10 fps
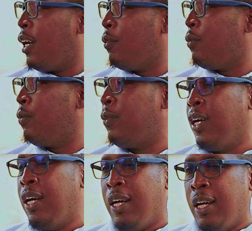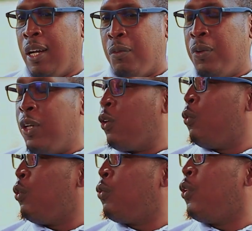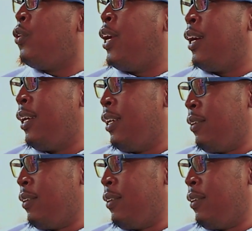have a feeling of euphoria.